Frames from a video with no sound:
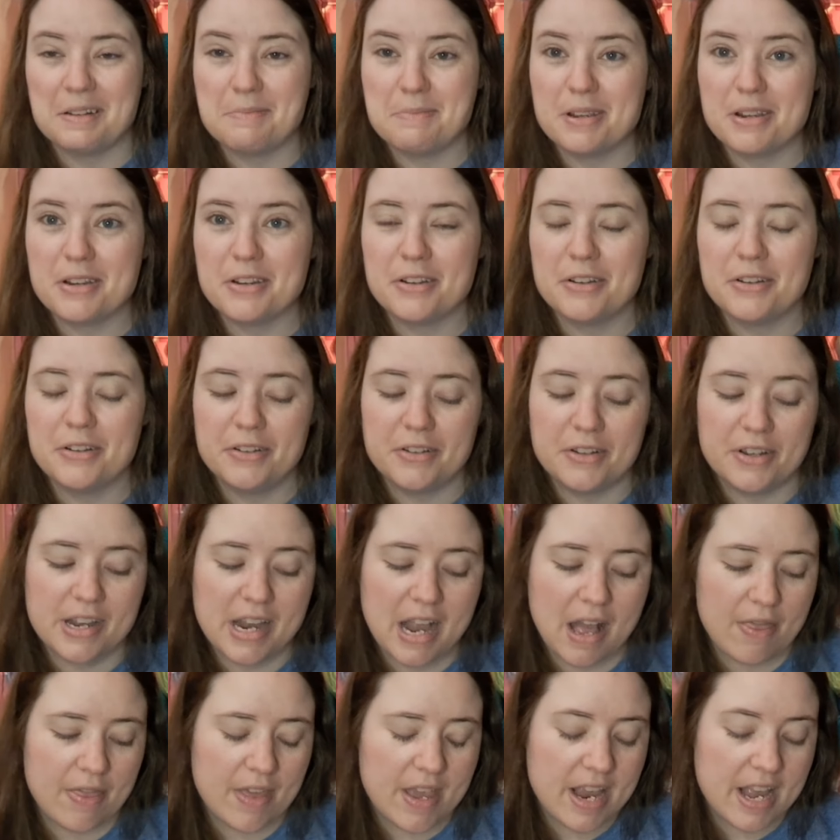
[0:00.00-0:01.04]
and a bigger hook.
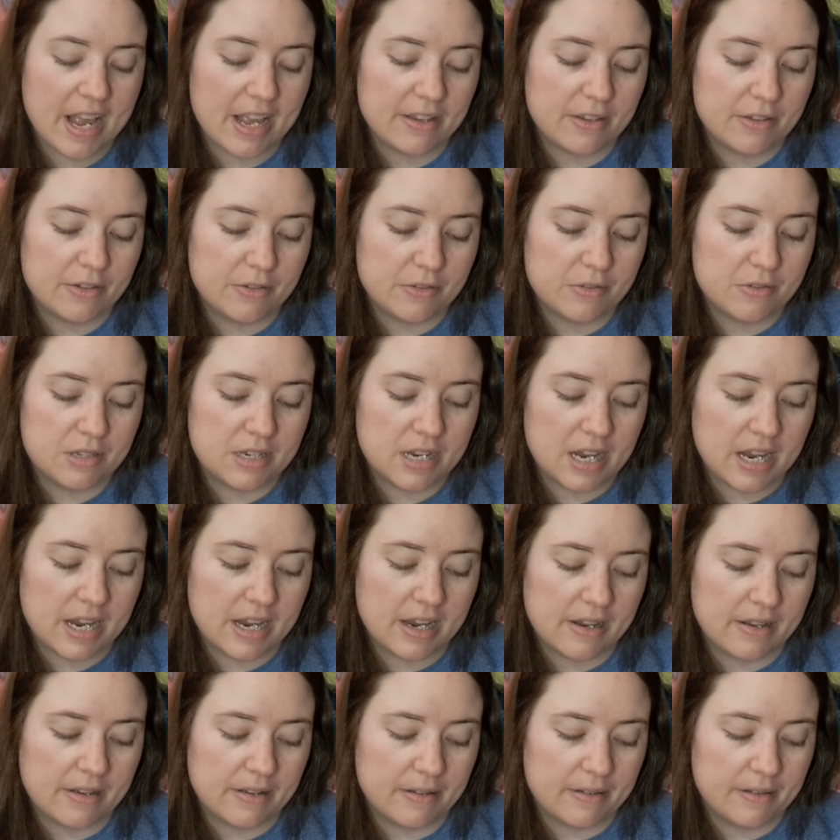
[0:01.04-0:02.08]
I think I used
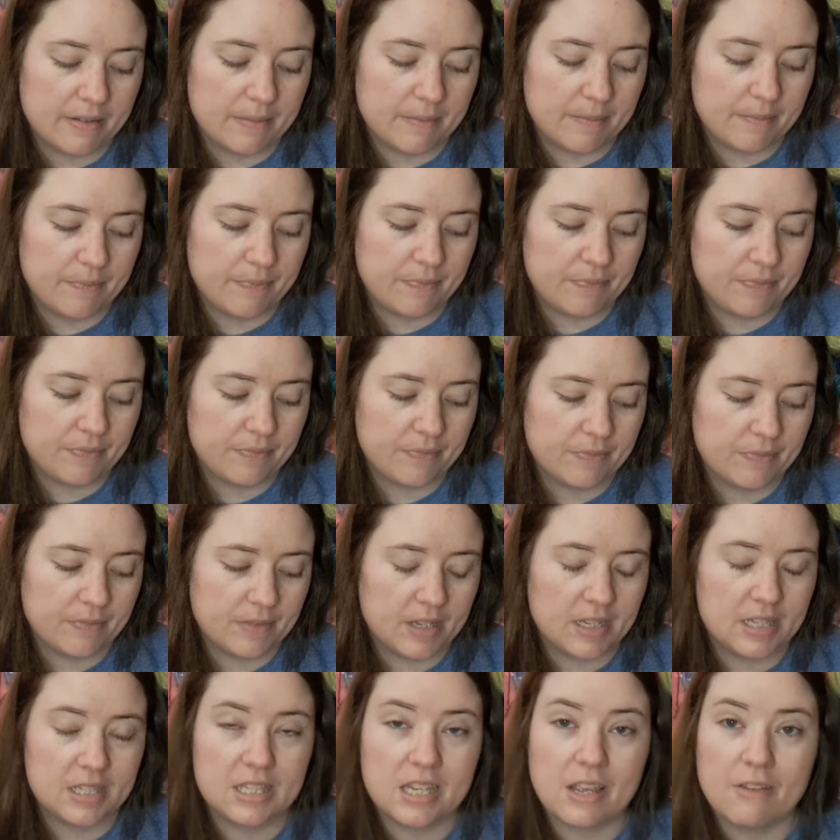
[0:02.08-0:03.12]
a um,
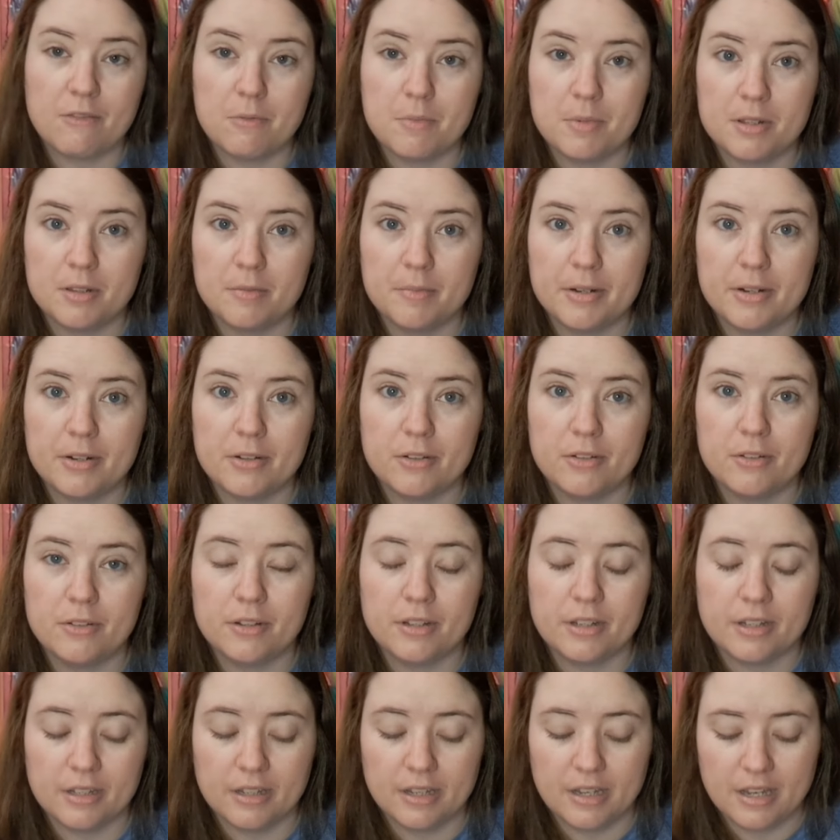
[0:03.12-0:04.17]
7 millimeter
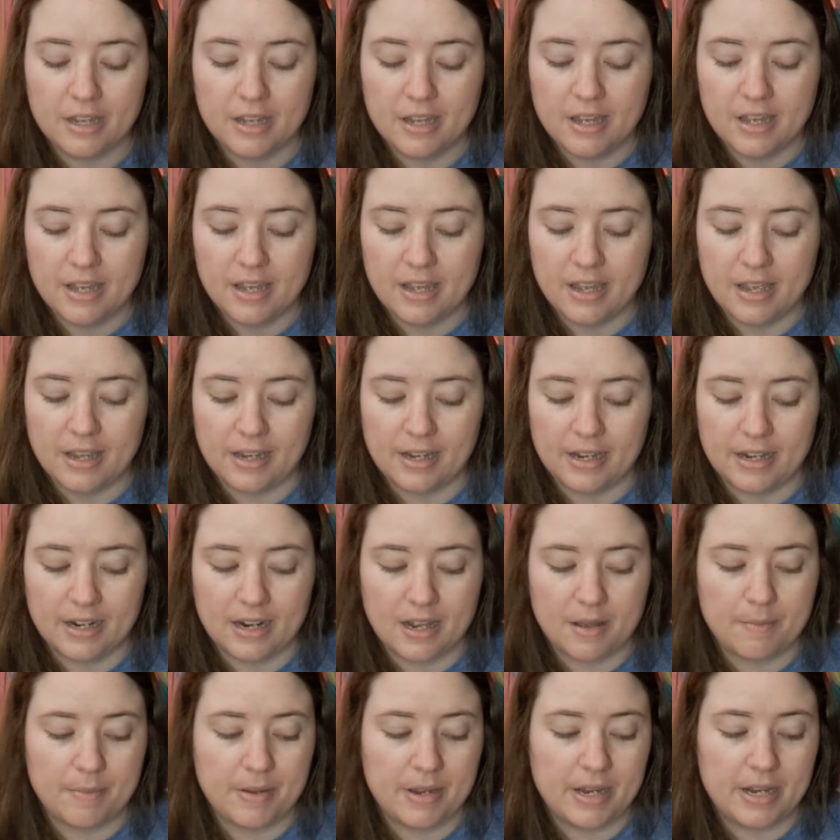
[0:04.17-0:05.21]
hook and
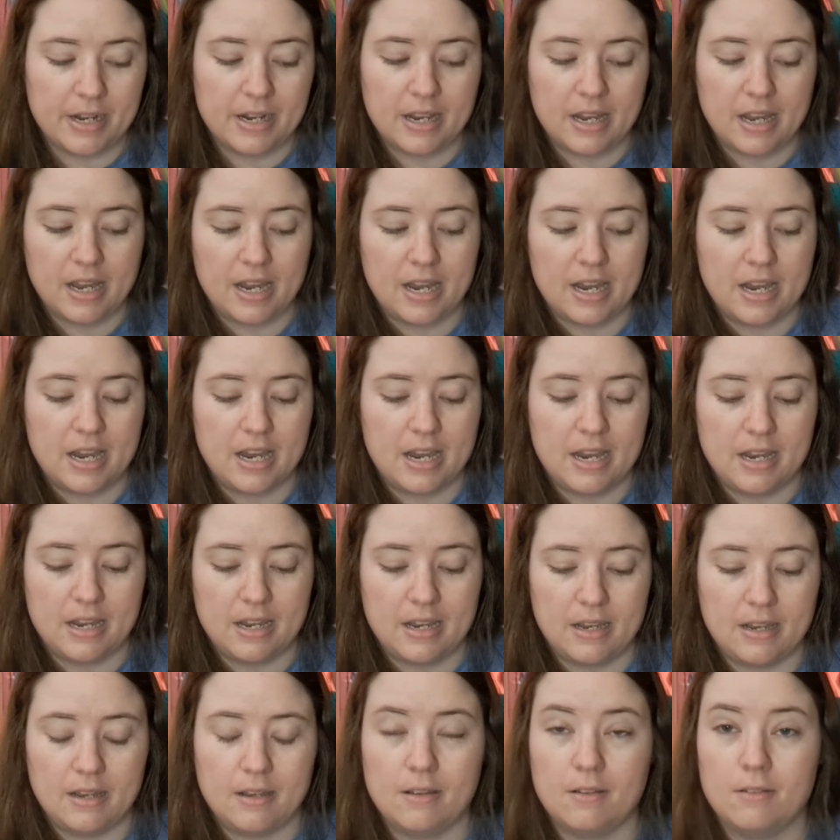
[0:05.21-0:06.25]
I made a
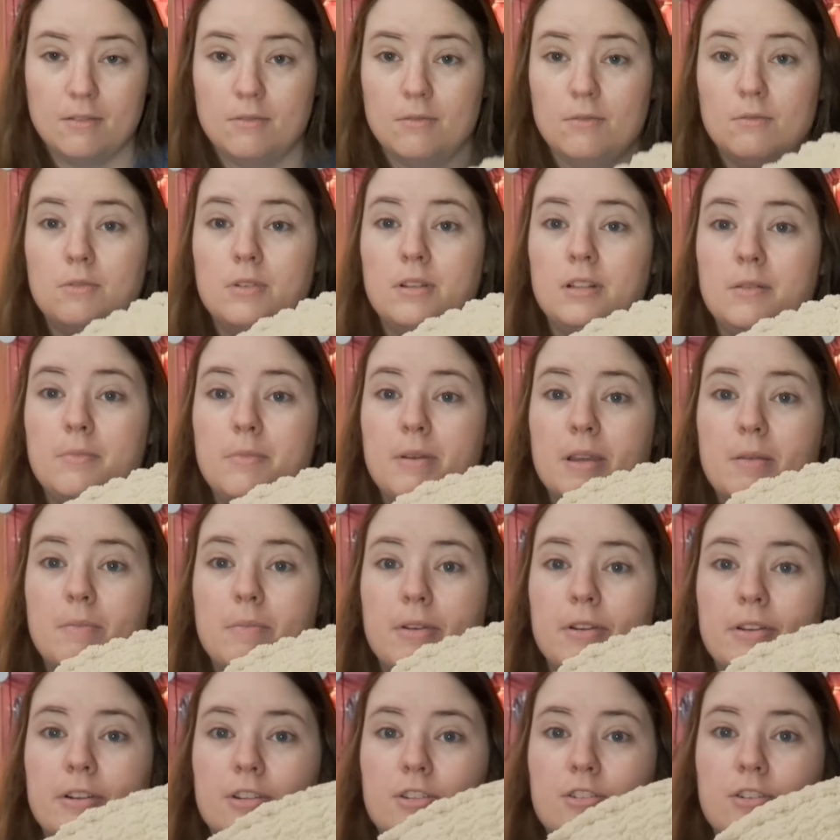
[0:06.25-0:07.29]
really big
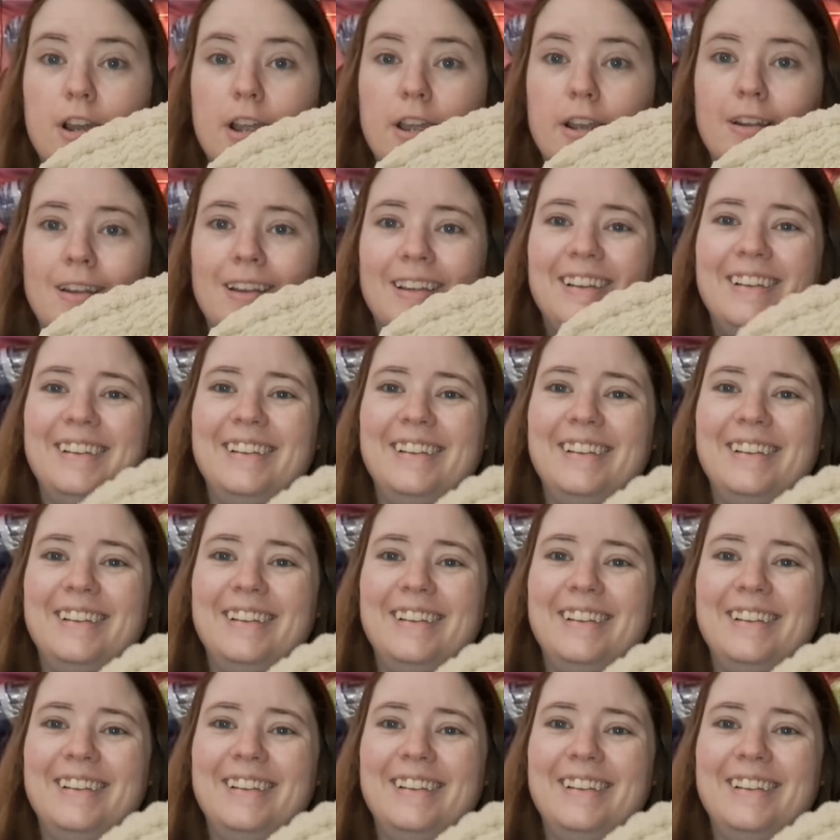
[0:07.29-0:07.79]
bearded dragon.